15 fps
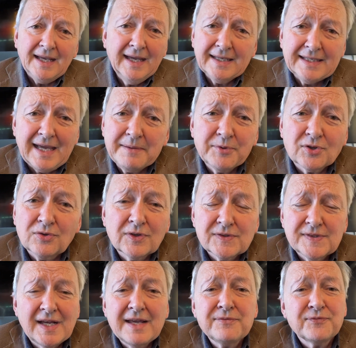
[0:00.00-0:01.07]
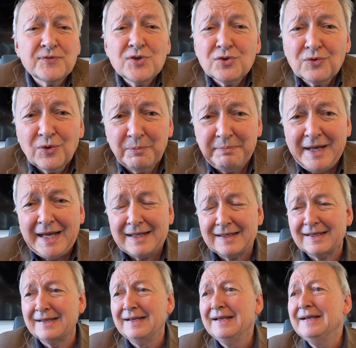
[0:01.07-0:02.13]
I came across a funeral
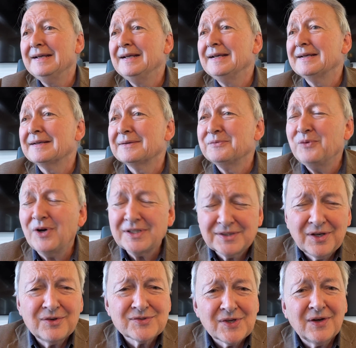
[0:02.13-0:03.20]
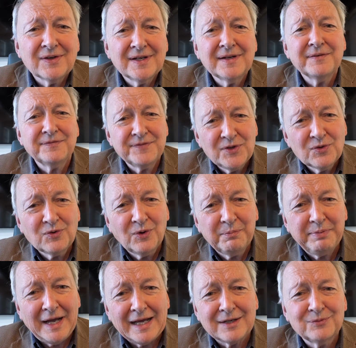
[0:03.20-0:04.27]
parlor. What goes on in a funeral
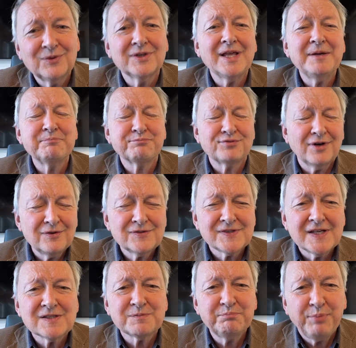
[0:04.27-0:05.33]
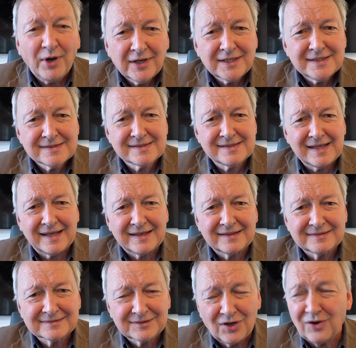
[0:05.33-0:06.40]
parlor? Well, they process bodies
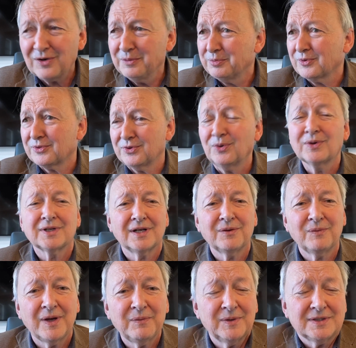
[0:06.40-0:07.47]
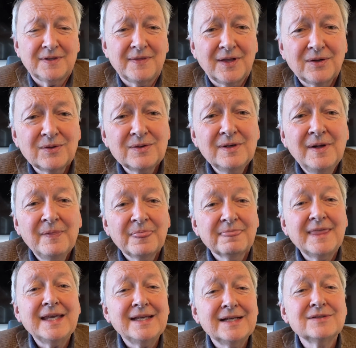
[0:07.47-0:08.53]
there. Horrible thought in a way. What do?
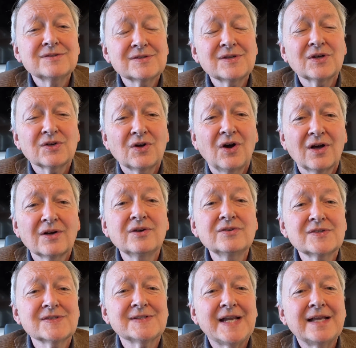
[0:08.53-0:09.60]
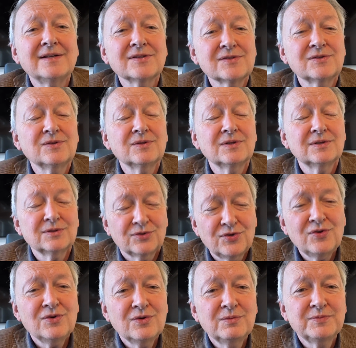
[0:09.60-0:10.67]
They insert hollow stainless steel
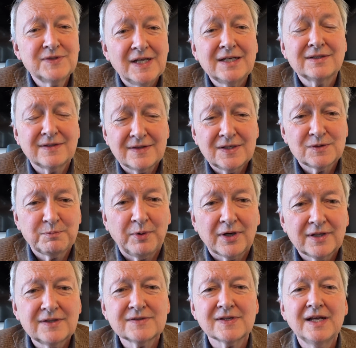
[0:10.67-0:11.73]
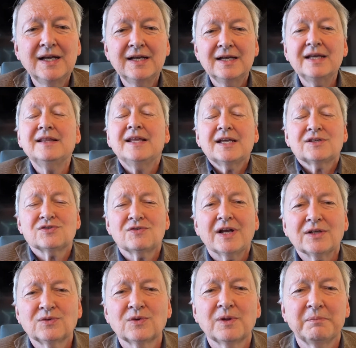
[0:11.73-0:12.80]
tubes into these bodies, and they
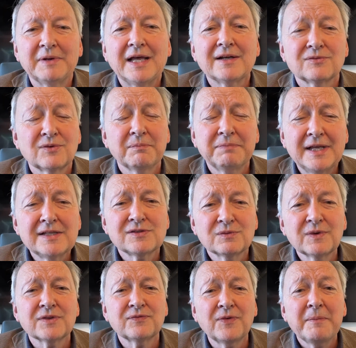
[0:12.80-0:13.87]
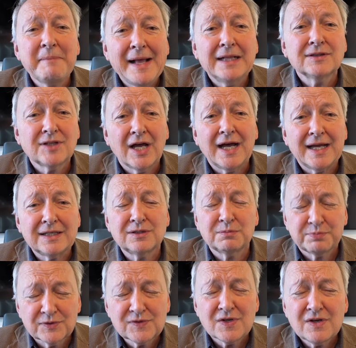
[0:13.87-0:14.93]
extract all the blood and replace it with formaldehyde to
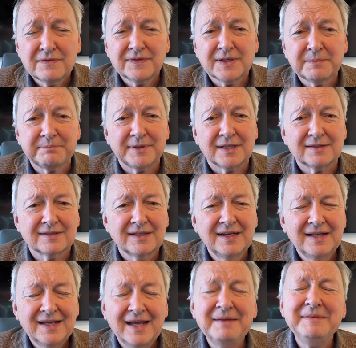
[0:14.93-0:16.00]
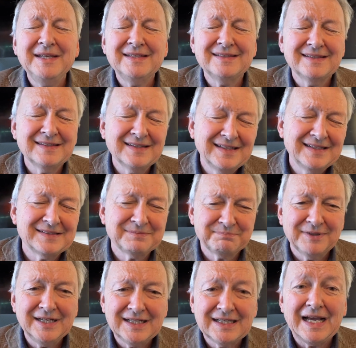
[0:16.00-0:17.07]
preserve it a bit. I mean, it's
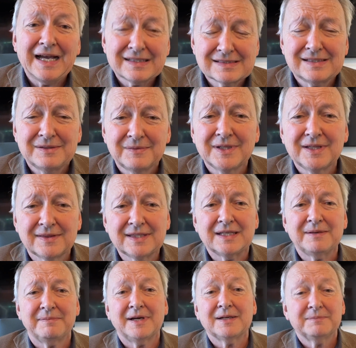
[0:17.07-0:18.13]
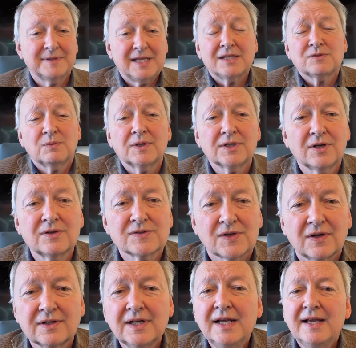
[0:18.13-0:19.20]
pretty ghastly when you think about it, but that's what goes
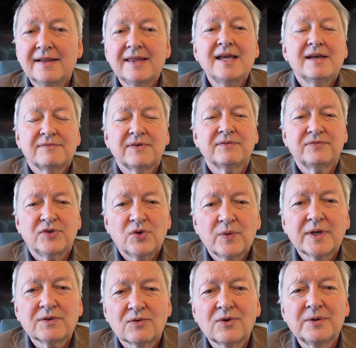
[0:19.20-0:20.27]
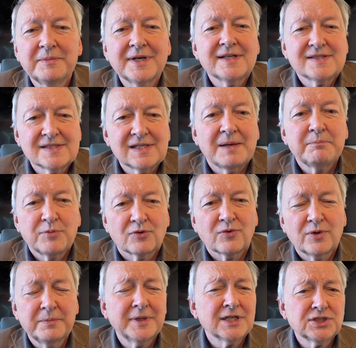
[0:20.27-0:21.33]
on. They have a viewing room and a slumber
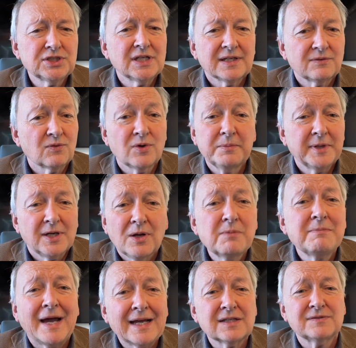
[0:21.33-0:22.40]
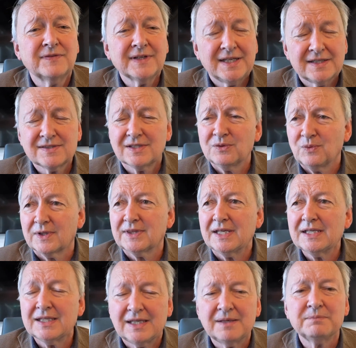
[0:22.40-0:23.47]
room and a chilling room, and no marks for guessing what
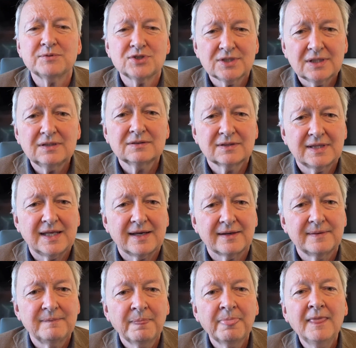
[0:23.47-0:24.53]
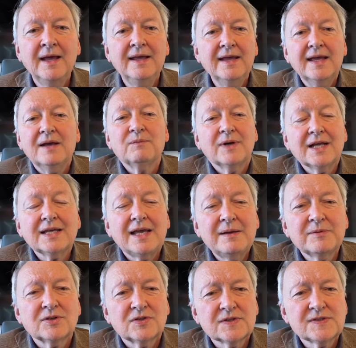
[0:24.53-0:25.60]
they keep chilled there. And when I
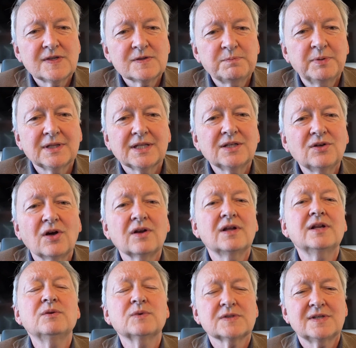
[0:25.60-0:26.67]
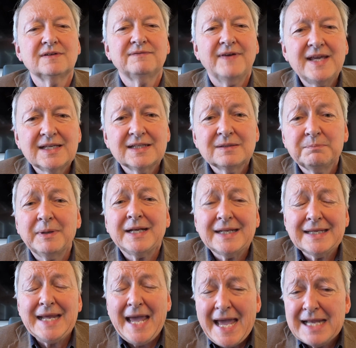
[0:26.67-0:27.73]
came across this building, not only was it vacant, but
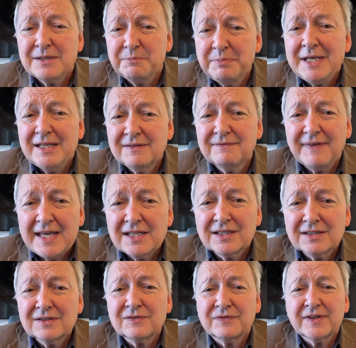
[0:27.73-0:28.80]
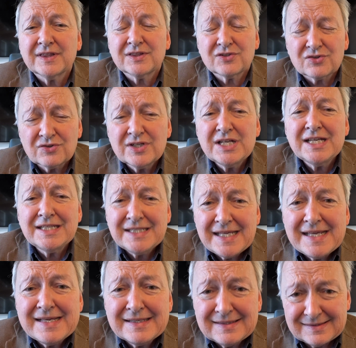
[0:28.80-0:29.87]
it had been vacant for 3
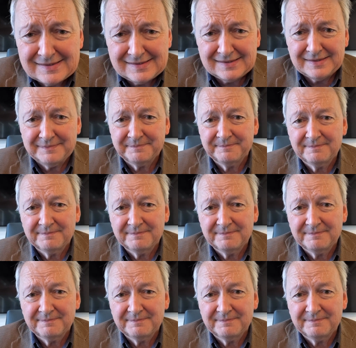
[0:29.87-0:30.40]
years.